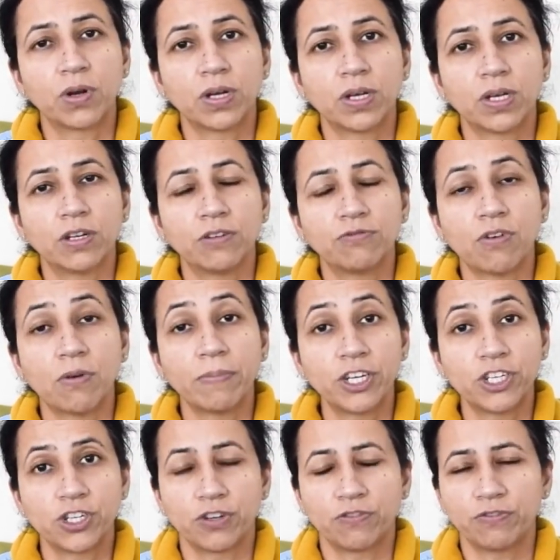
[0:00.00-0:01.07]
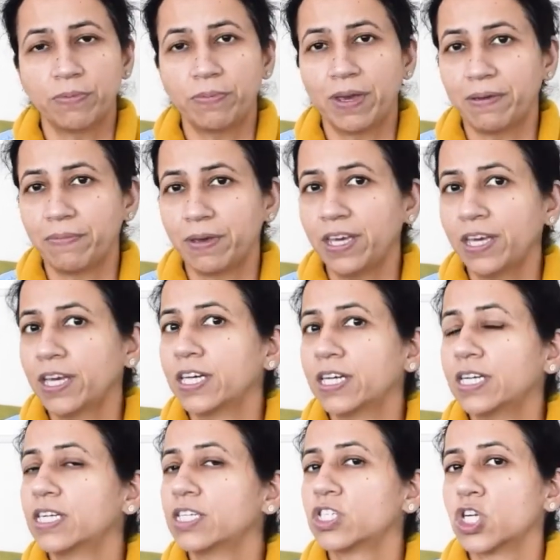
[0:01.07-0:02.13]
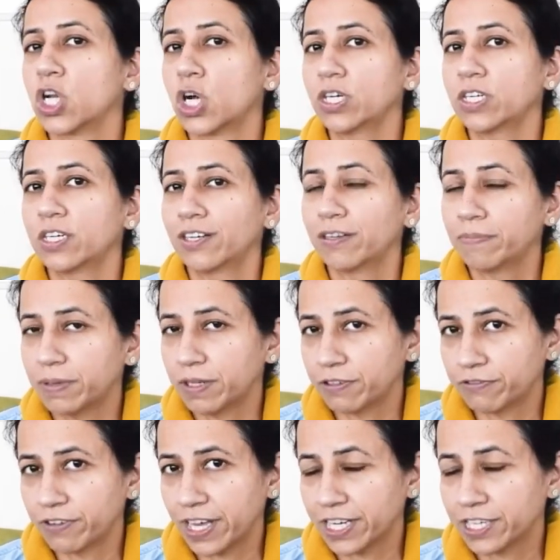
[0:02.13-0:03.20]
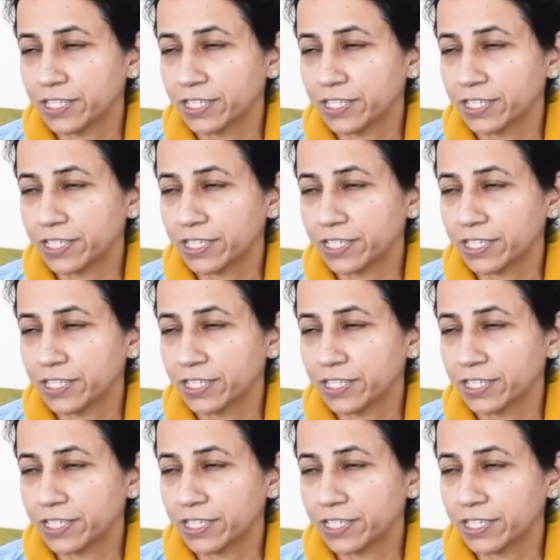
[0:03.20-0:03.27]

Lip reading: formation of the baby is not perfect.